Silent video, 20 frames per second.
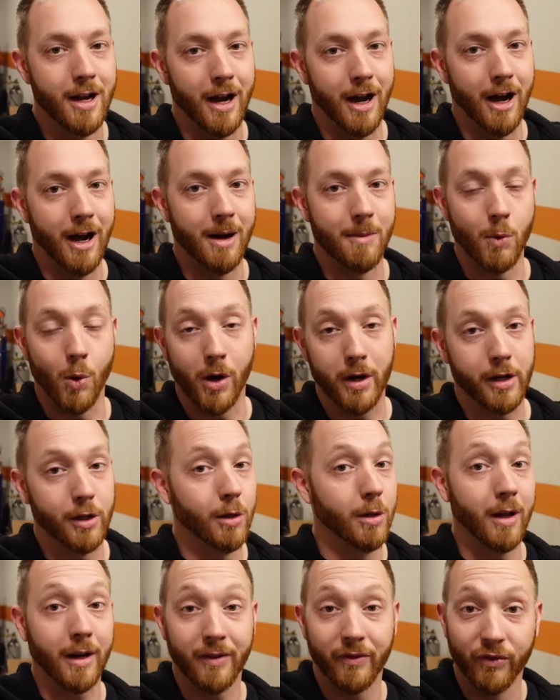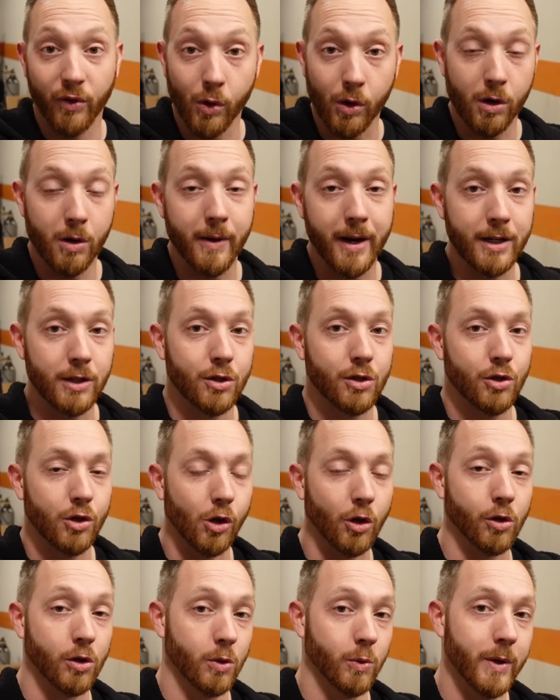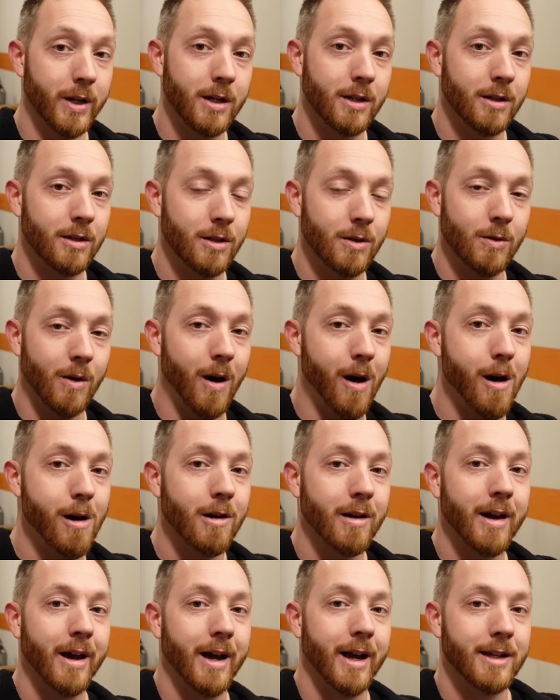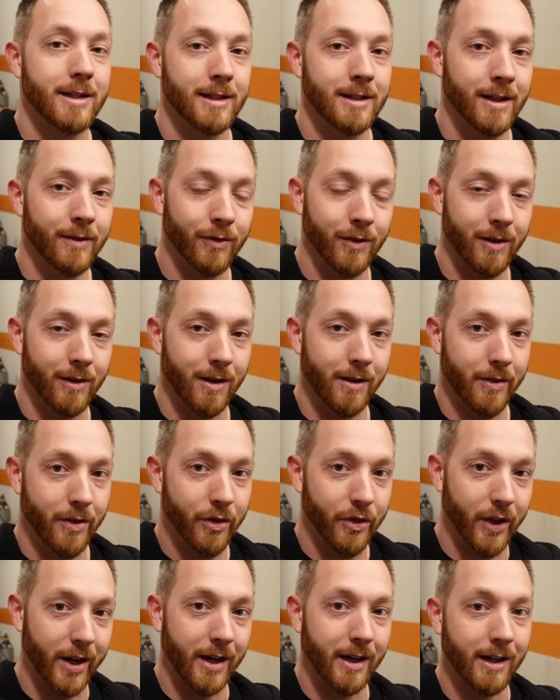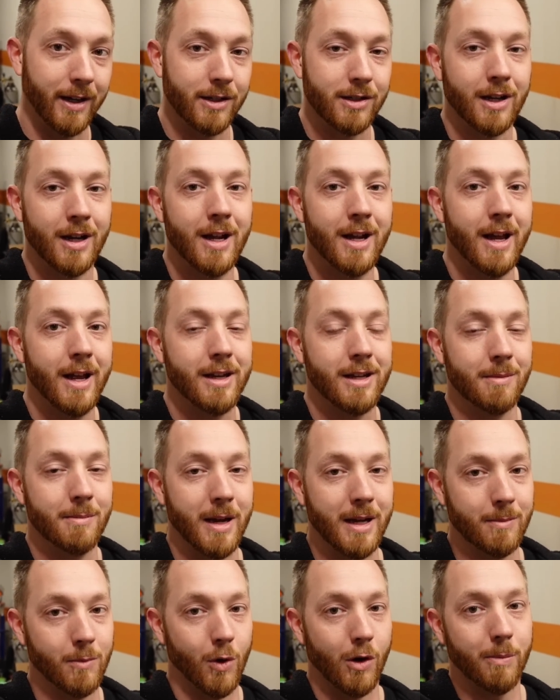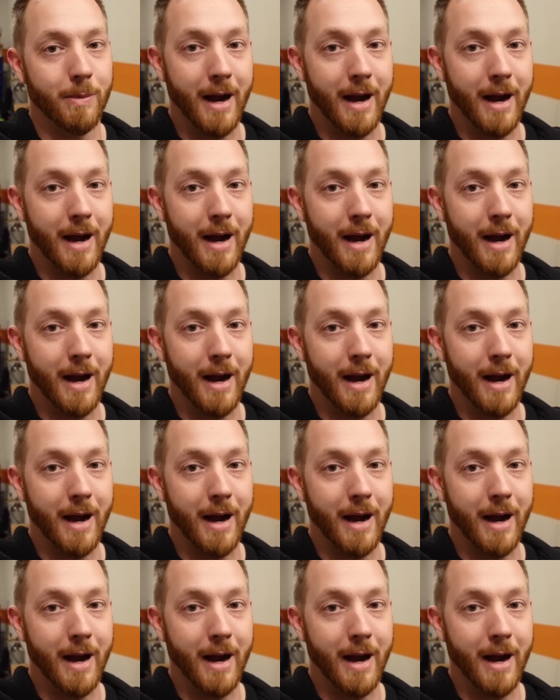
Or I could do like a 408 stroker. We could do all kinds of different things to make more